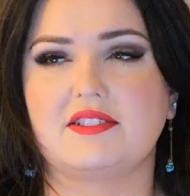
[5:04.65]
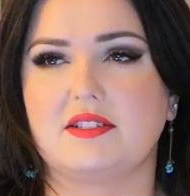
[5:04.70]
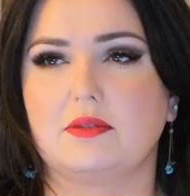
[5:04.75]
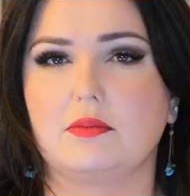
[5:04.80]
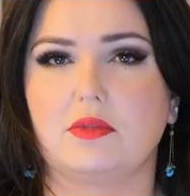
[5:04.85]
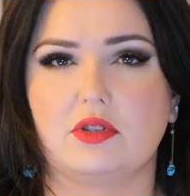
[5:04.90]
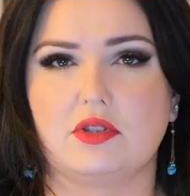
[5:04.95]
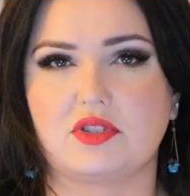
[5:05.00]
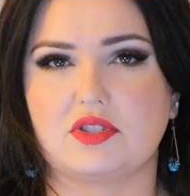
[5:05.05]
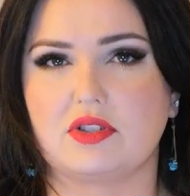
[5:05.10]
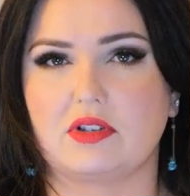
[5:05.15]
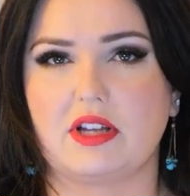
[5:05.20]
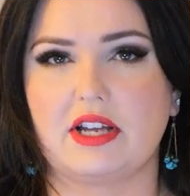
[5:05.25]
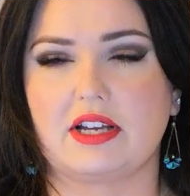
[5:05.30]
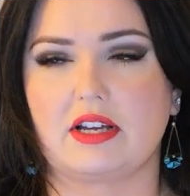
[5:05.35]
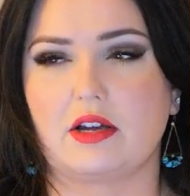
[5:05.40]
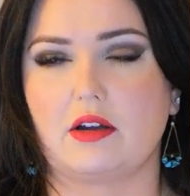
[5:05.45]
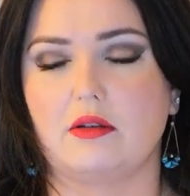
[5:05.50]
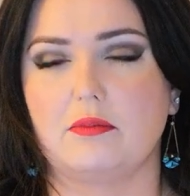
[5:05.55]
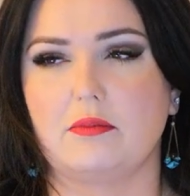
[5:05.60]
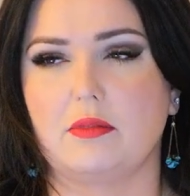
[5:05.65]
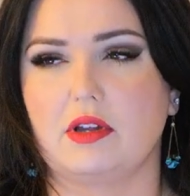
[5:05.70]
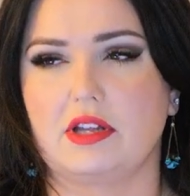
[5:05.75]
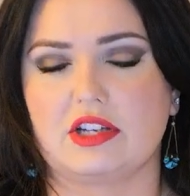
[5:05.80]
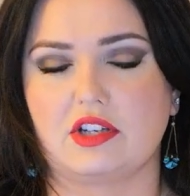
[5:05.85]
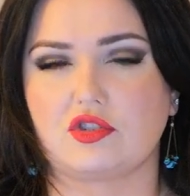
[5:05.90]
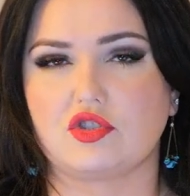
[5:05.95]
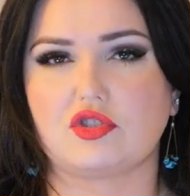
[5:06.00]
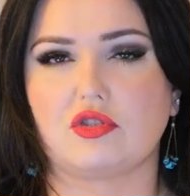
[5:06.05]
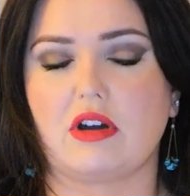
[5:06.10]
Similar to like
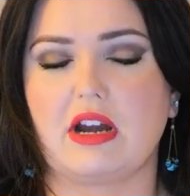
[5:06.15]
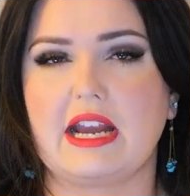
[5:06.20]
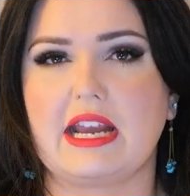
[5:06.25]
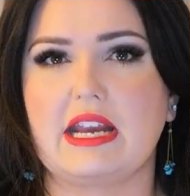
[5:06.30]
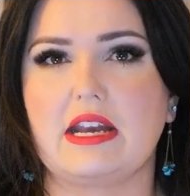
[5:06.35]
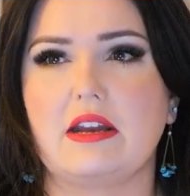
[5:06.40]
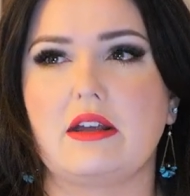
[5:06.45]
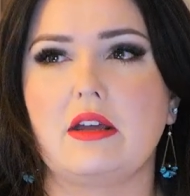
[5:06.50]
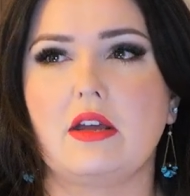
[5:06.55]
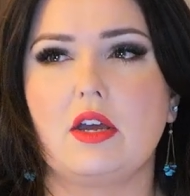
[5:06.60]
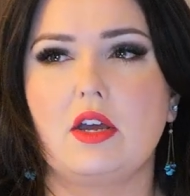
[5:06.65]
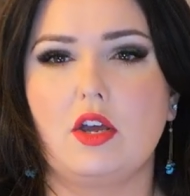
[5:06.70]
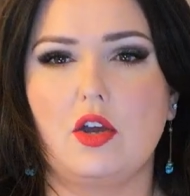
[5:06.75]
a train,